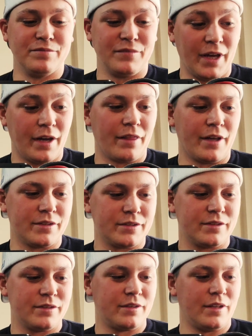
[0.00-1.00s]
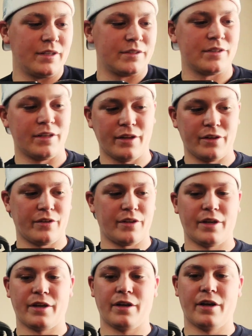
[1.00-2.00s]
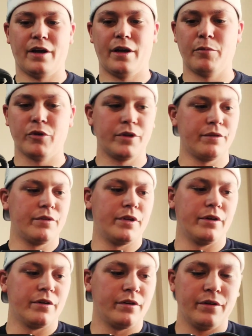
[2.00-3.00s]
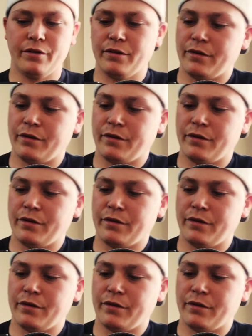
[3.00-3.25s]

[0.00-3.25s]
yeah, that's another thing. I believe the